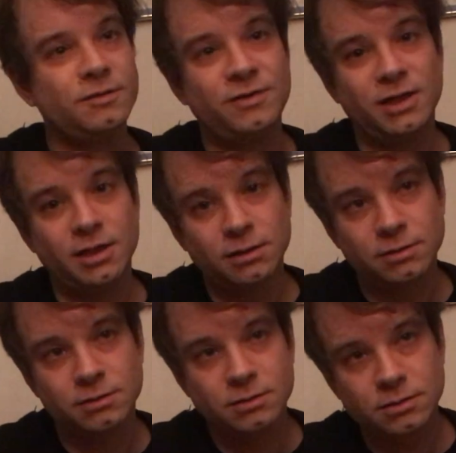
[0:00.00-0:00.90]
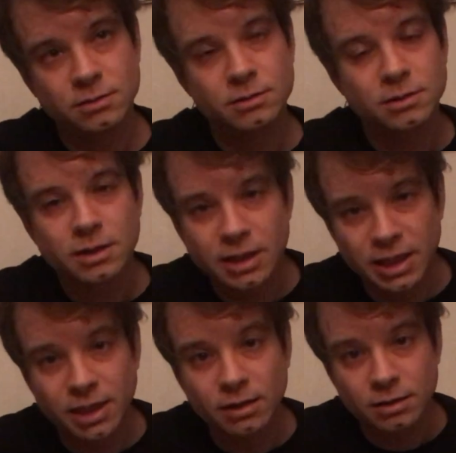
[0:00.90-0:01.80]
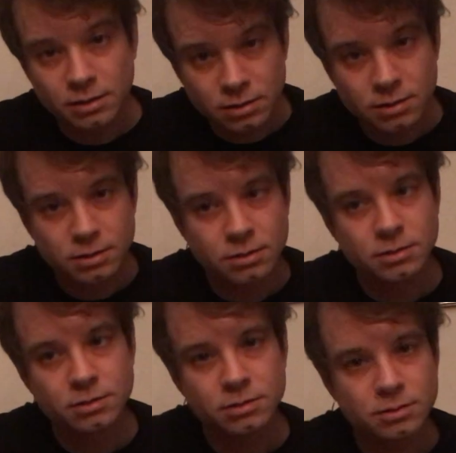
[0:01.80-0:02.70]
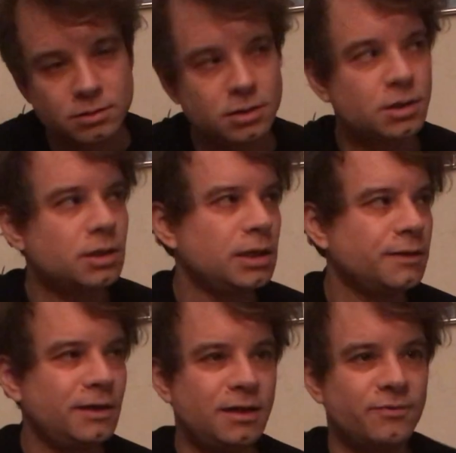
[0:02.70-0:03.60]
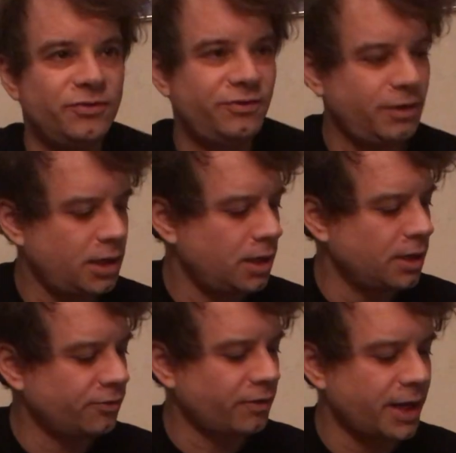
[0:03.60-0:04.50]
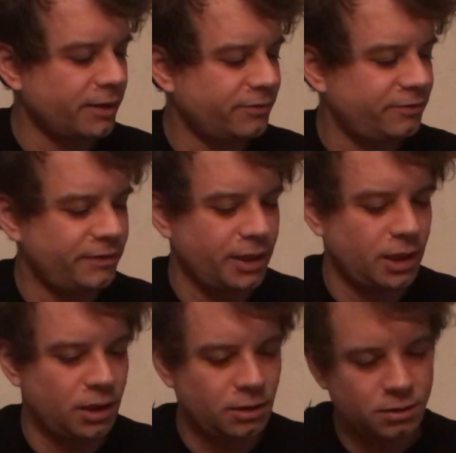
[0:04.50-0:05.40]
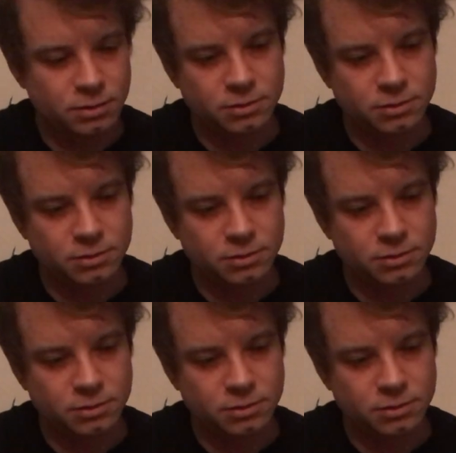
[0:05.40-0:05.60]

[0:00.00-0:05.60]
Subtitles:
D, E. In the key of C, it's like C,